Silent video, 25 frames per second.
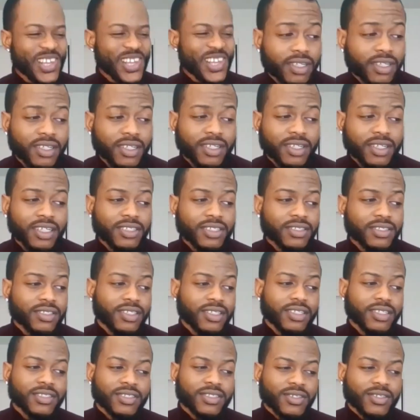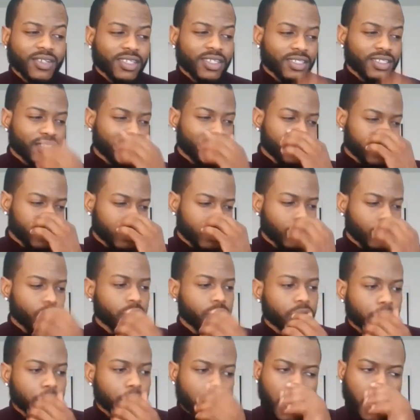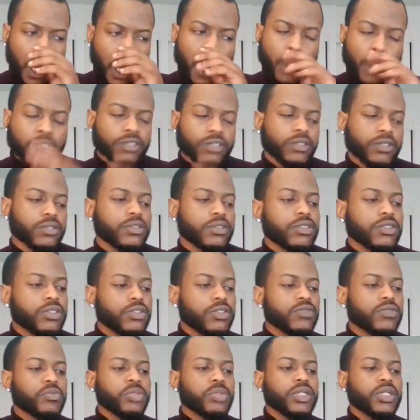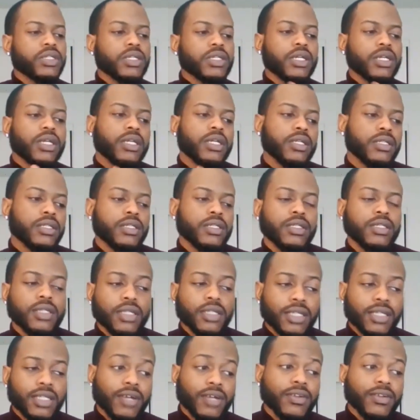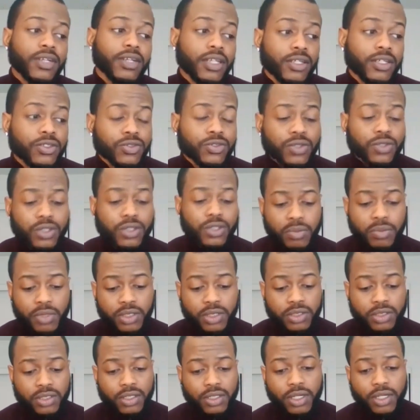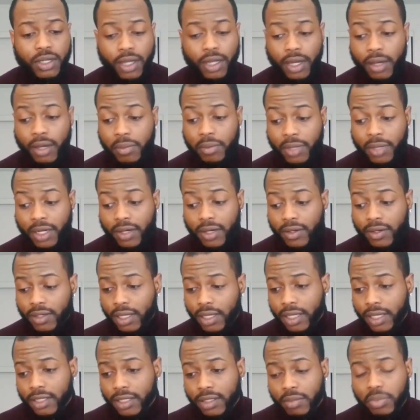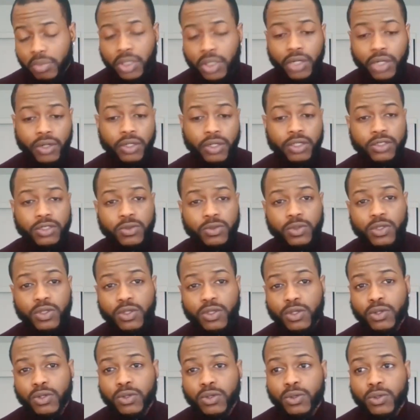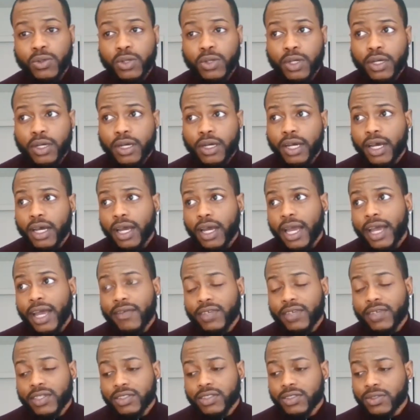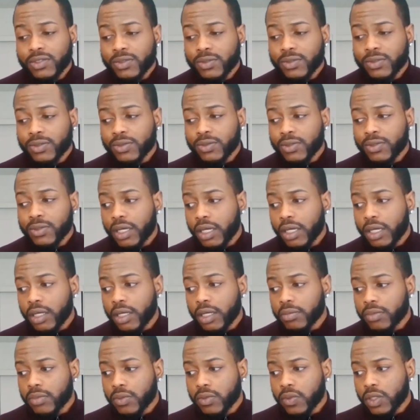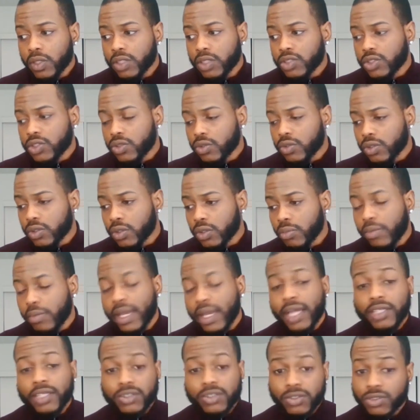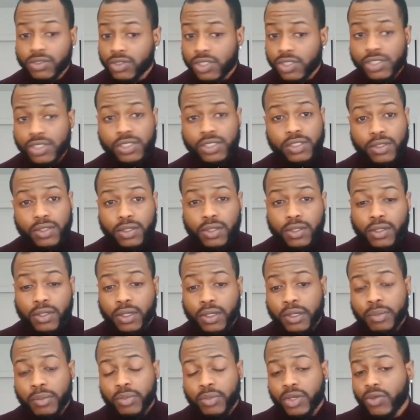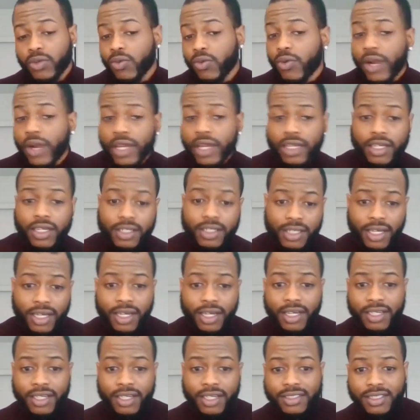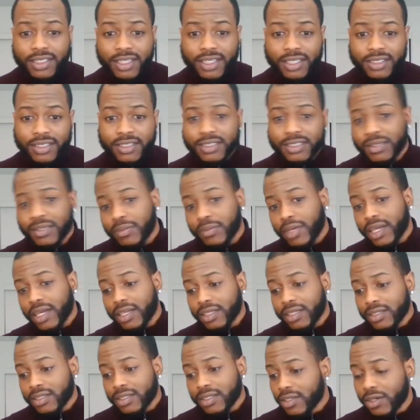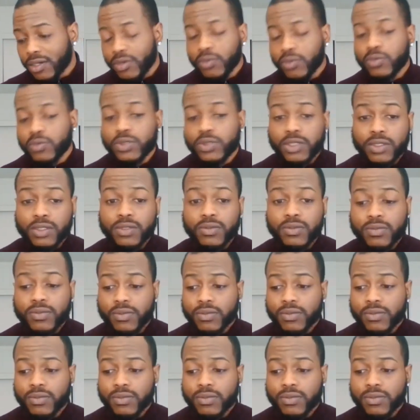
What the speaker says: Yeah, that's crazy. So since you've been in the accounting industry, you mentioned about like the barriers with you having to get your master's just to be recognized as somebody, you know, to